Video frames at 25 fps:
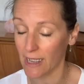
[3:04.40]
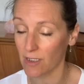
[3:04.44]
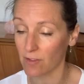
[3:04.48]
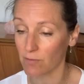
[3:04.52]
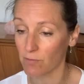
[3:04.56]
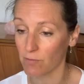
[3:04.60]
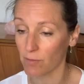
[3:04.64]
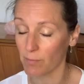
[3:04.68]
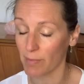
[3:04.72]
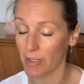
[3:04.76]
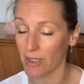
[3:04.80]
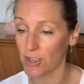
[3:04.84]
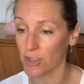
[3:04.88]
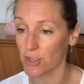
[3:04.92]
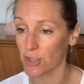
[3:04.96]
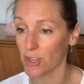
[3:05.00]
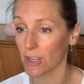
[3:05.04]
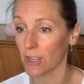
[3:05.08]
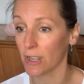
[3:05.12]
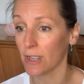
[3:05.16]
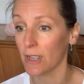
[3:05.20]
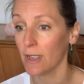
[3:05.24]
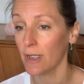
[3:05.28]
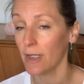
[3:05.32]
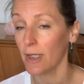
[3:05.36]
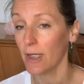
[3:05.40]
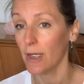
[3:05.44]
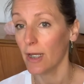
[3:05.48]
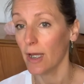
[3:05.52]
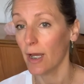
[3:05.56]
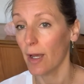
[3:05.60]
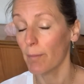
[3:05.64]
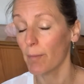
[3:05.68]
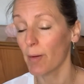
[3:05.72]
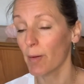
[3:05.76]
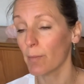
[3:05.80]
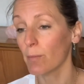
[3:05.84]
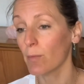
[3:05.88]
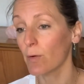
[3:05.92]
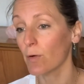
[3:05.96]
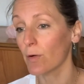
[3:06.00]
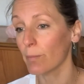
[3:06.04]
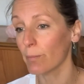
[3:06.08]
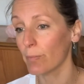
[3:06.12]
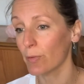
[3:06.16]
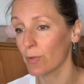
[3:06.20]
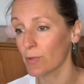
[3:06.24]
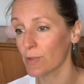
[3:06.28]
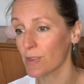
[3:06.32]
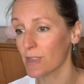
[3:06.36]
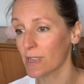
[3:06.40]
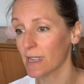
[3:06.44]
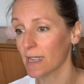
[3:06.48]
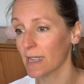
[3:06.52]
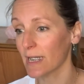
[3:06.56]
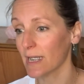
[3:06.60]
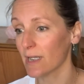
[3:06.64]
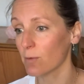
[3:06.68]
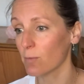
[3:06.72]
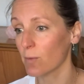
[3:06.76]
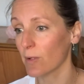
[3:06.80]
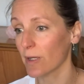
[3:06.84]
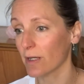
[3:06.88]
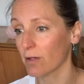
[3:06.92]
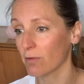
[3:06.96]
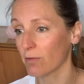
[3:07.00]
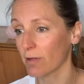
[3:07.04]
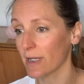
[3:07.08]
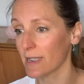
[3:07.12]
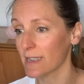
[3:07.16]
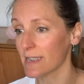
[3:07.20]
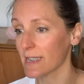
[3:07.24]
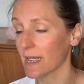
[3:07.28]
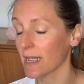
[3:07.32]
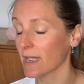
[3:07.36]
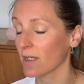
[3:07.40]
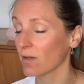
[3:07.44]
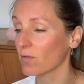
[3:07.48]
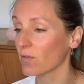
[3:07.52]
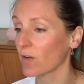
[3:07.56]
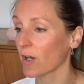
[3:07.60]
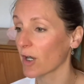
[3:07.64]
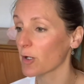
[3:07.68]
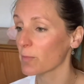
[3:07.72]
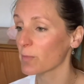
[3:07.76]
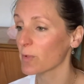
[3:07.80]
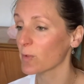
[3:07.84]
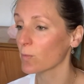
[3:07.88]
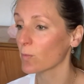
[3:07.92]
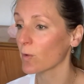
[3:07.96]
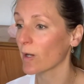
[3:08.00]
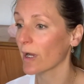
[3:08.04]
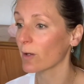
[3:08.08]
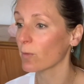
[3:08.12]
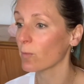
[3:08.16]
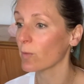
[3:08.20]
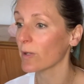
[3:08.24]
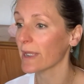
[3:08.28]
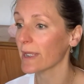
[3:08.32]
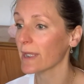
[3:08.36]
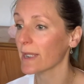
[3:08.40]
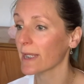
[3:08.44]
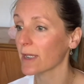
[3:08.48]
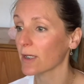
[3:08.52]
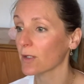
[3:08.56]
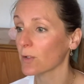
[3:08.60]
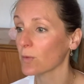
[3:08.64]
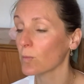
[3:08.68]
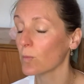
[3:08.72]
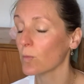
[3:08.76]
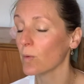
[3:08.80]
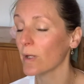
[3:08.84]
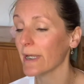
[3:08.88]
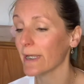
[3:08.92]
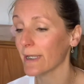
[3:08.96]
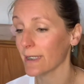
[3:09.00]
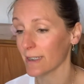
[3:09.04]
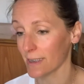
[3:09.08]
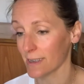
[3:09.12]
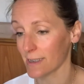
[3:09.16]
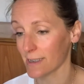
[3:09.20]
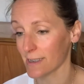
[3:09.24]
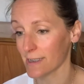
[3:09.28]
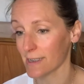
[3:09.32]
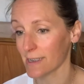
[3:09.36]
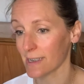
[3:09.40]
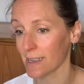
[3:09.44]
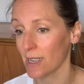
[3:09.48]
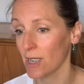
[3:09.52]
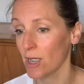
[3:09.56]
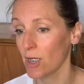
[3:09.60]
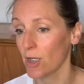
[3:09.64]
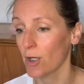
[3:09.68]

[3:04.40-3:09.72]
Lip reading: information. But more importantly, we're creating an environment where we can witness